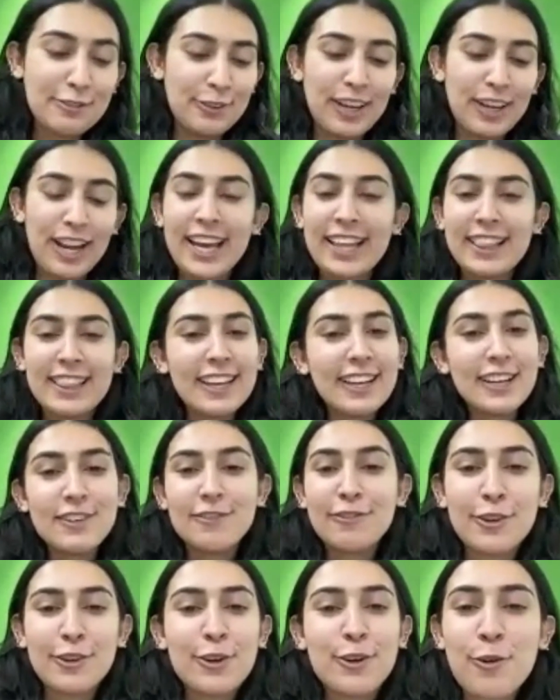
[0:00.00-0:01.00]
I think
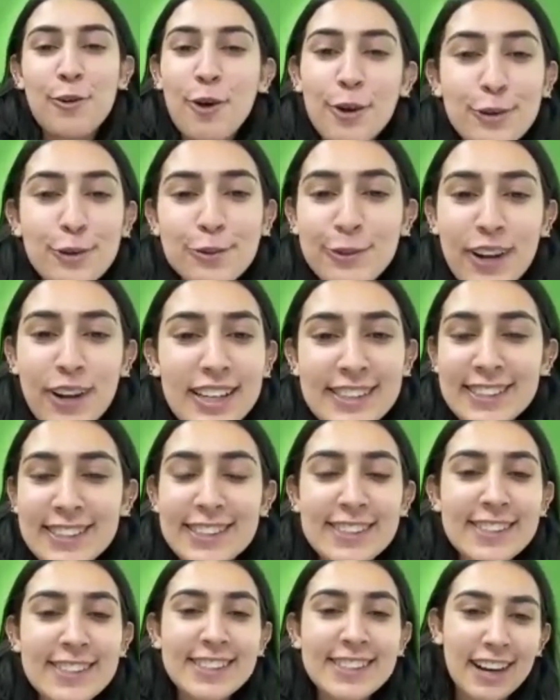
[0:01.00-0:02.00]
for a lot of us,
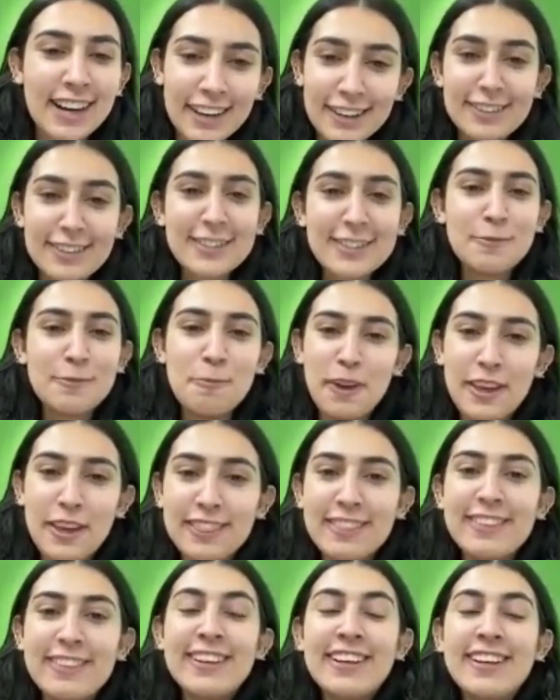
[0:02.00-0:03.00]
it starts
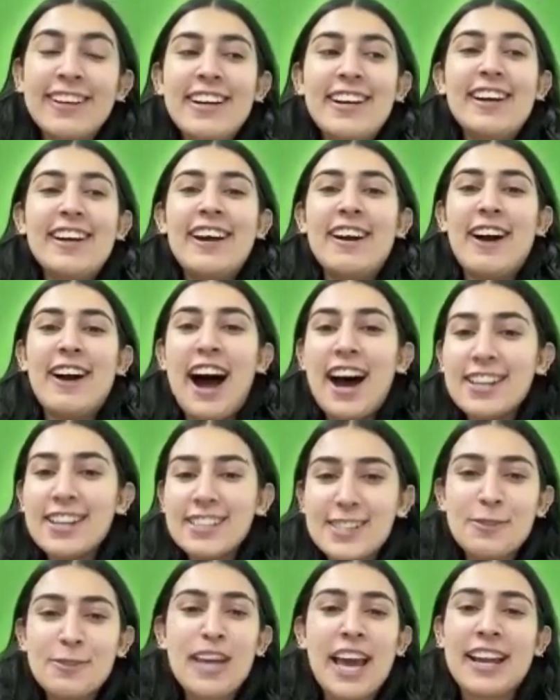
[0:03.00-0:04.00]
with
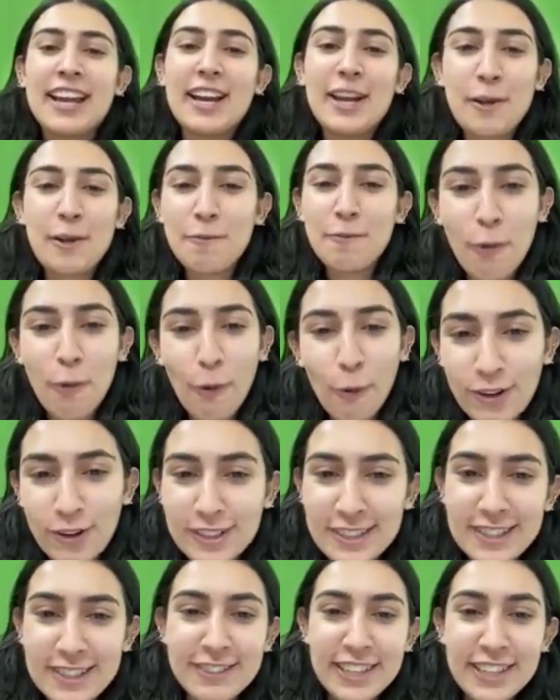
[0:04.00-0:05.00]
us getting
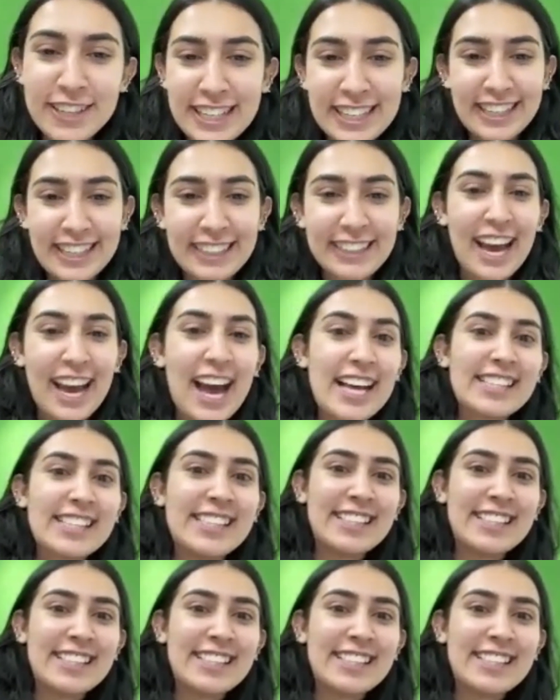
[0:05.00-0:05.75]
involved in reading as